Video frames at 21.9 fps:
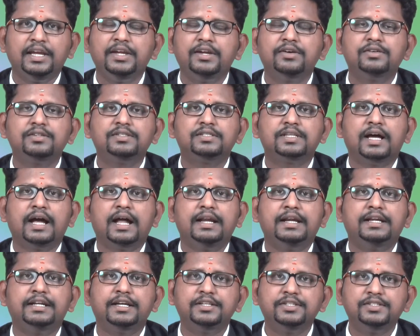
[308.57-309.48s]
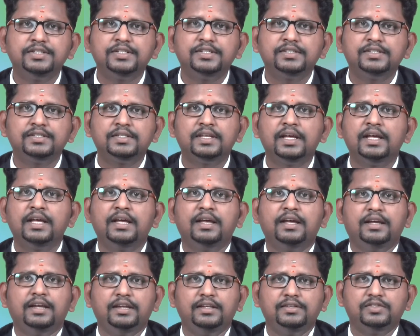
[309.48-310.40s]
hears and touches
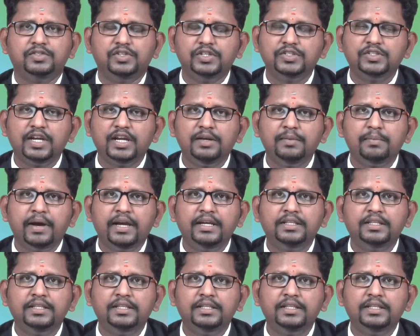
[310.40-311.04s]
is designed